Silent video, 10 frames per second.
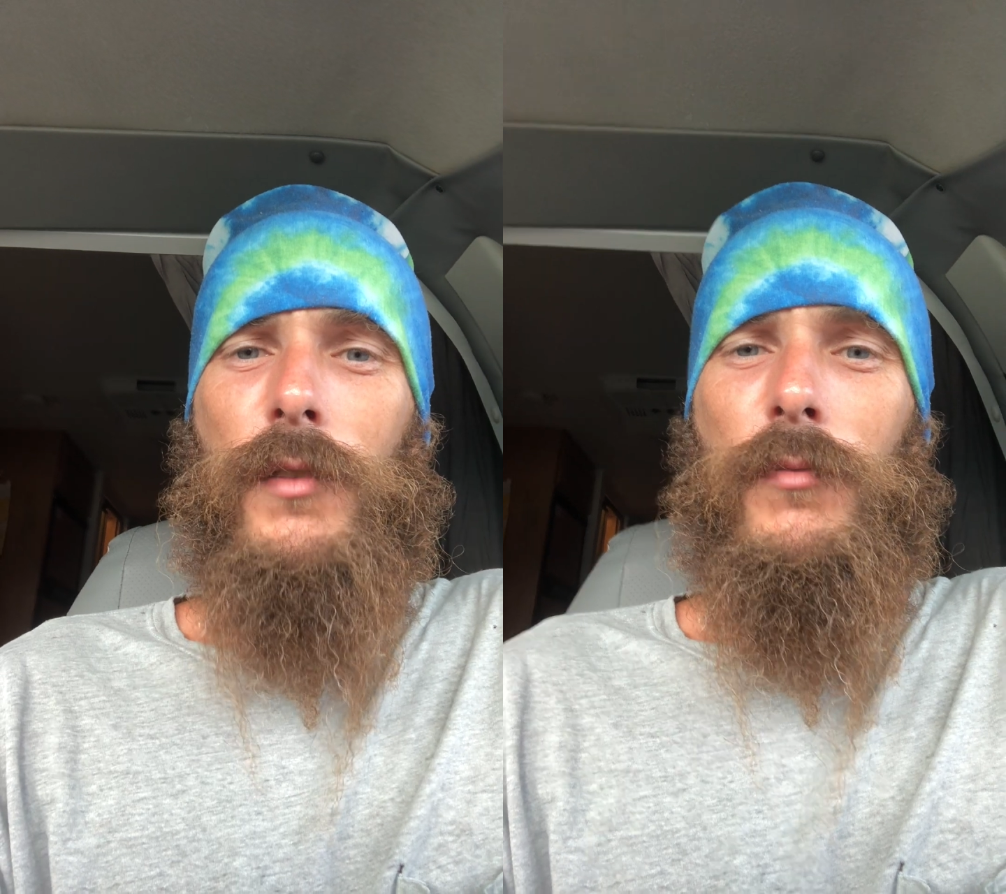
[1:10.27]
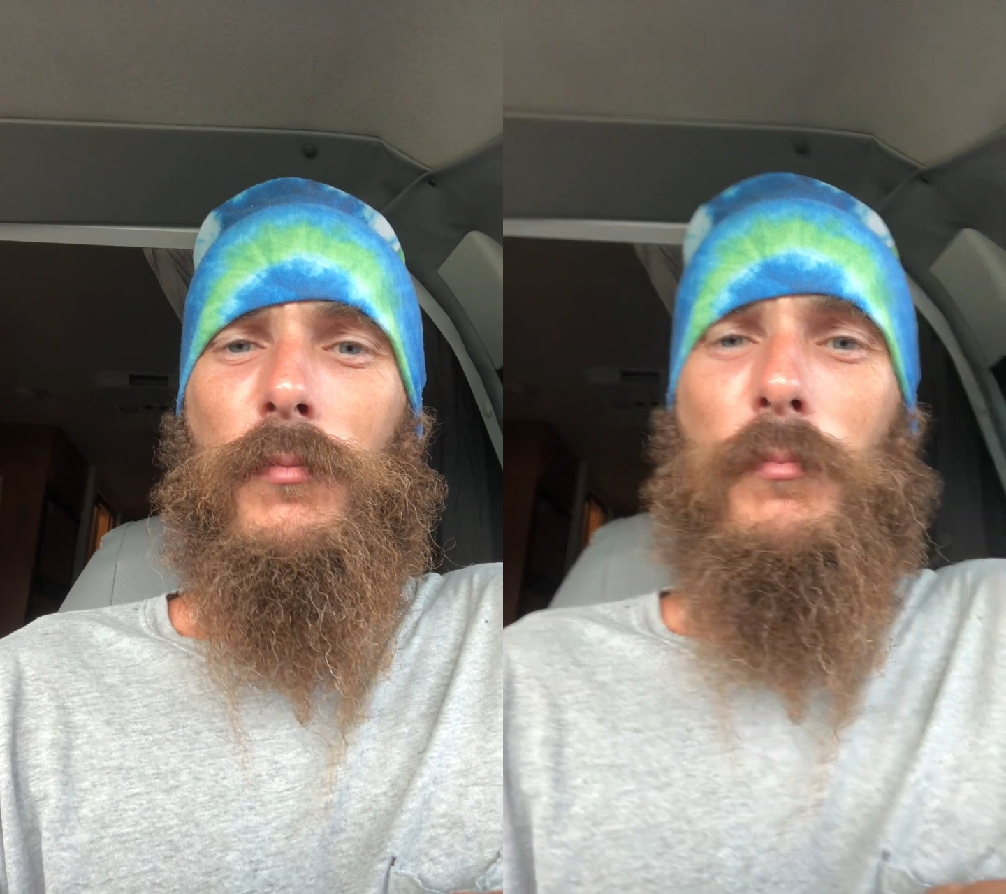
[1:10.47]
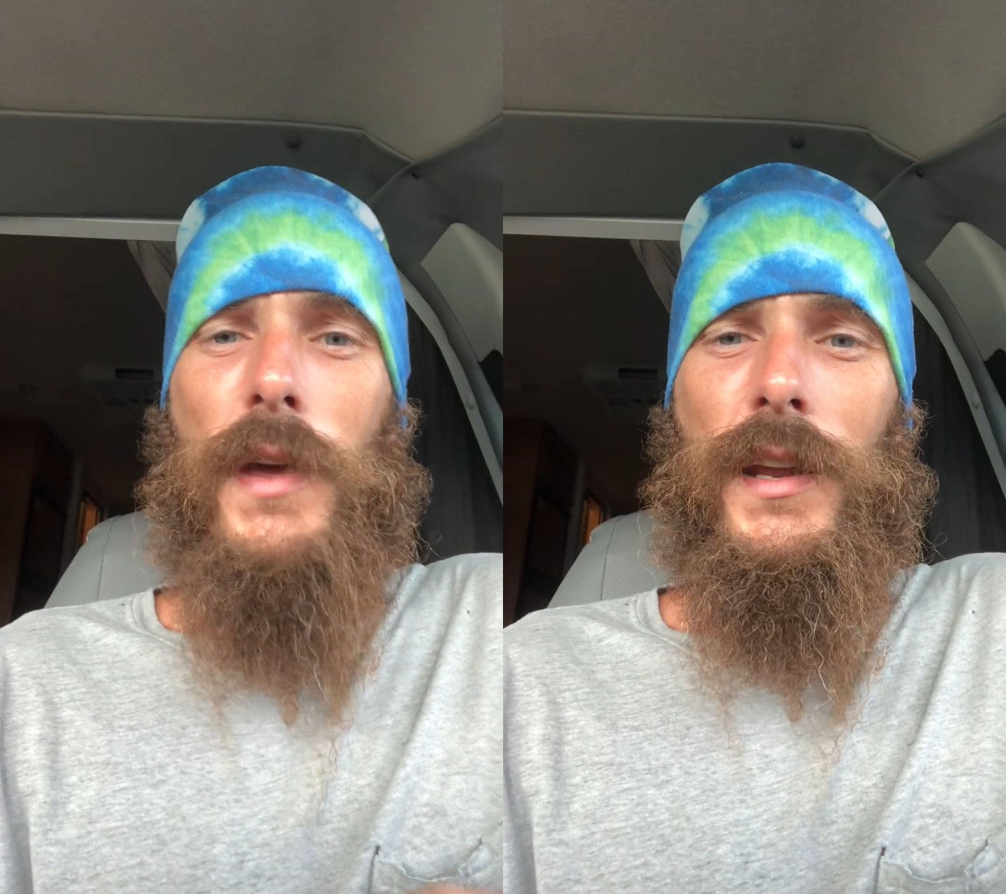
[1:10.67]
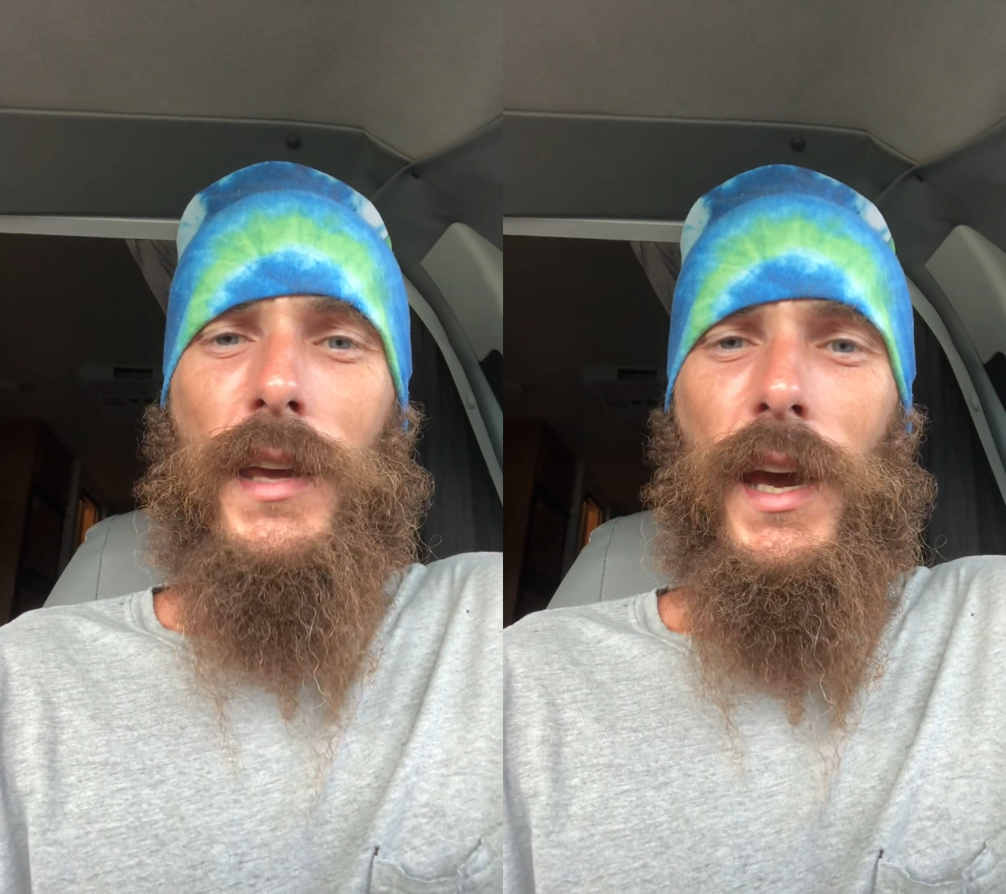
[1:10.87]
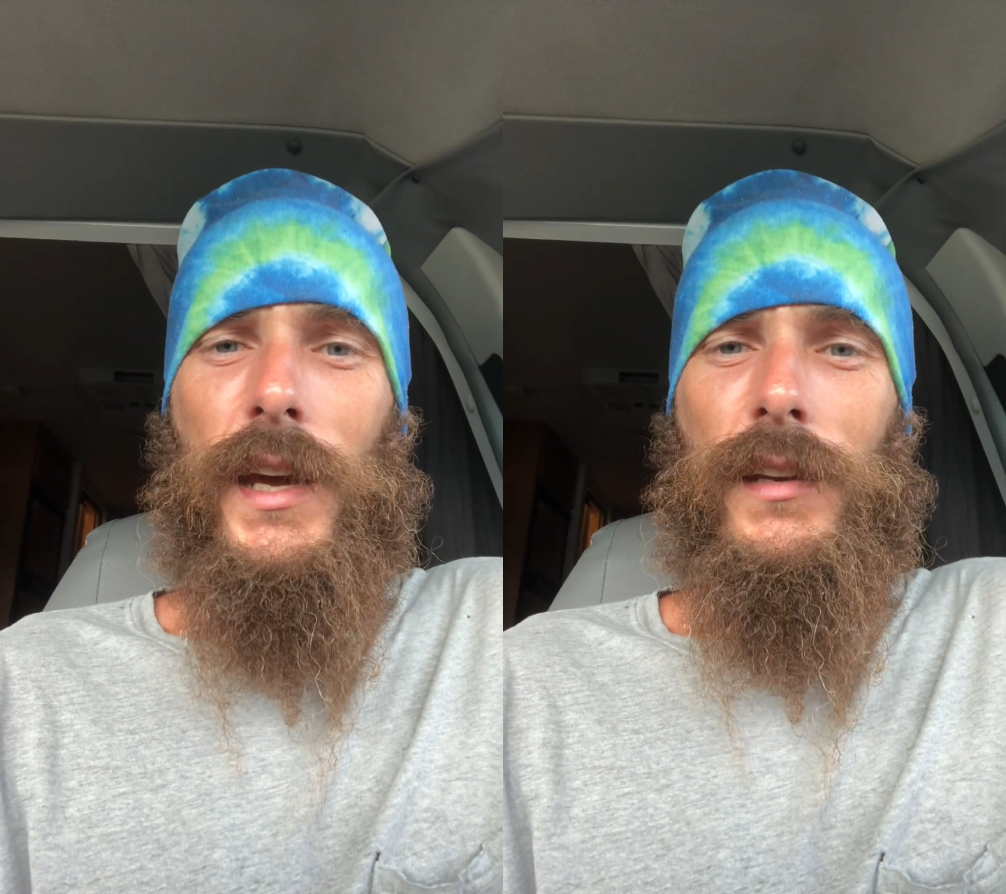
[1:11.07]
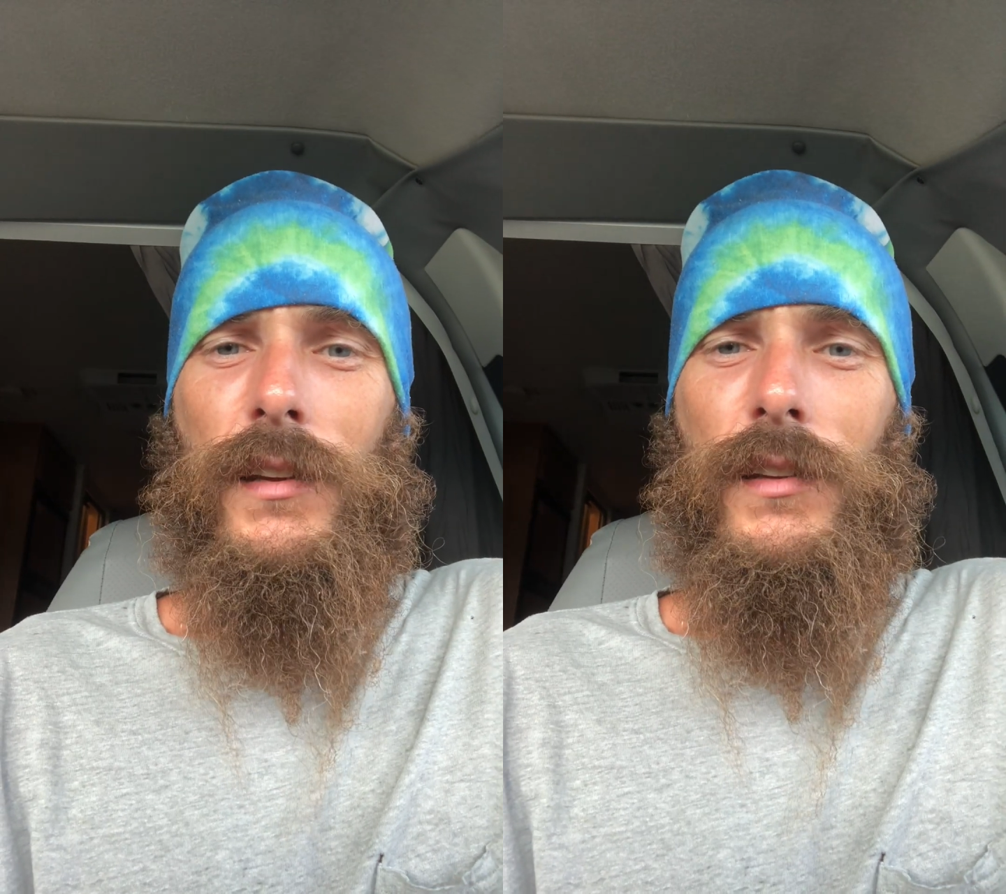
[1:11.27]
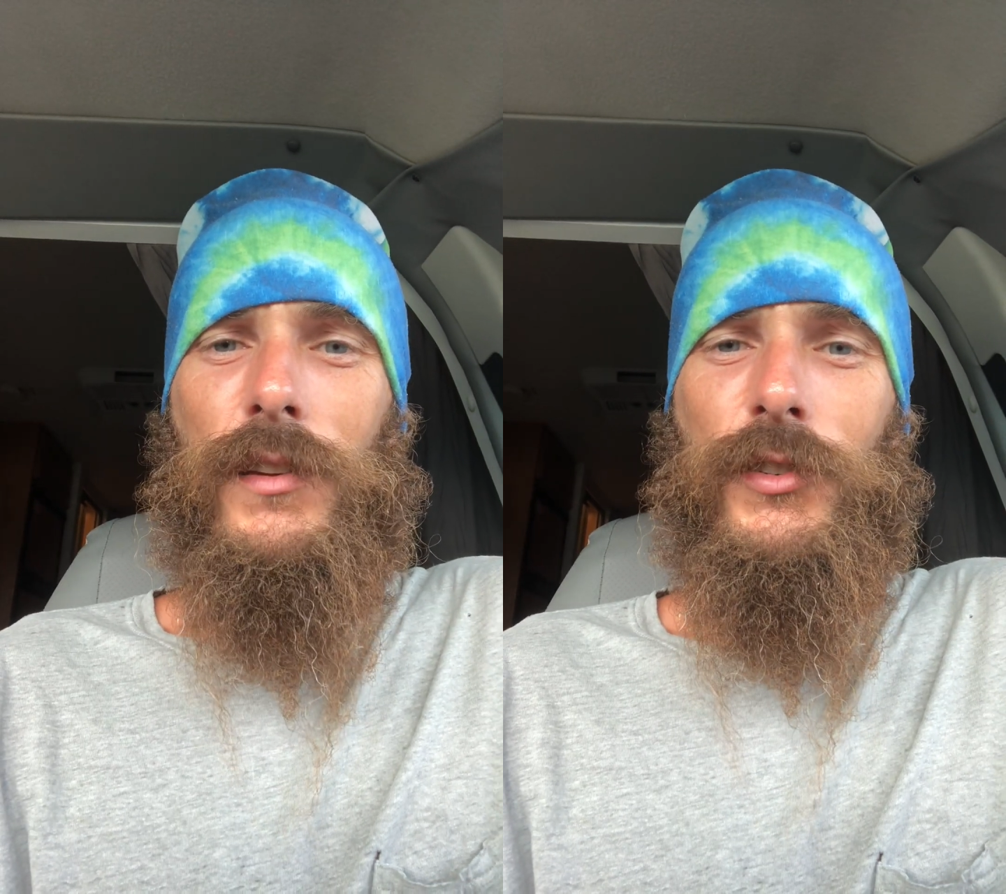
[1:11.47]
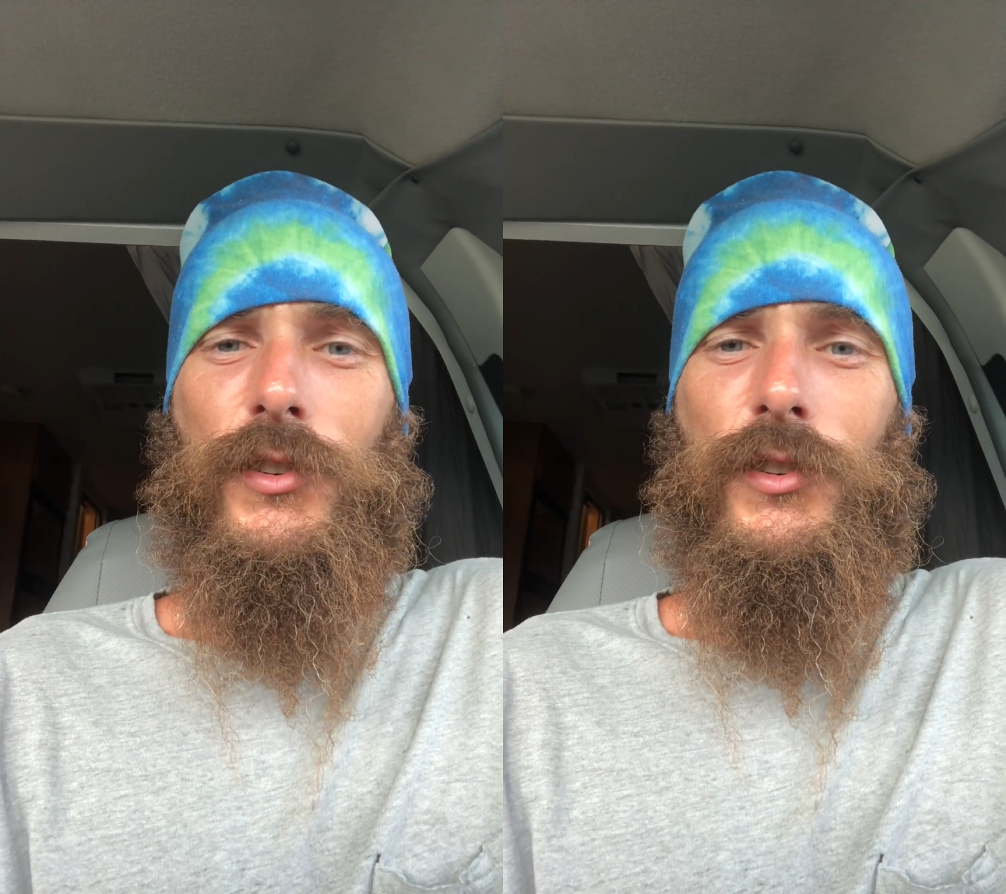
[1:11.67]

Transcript: mitigate this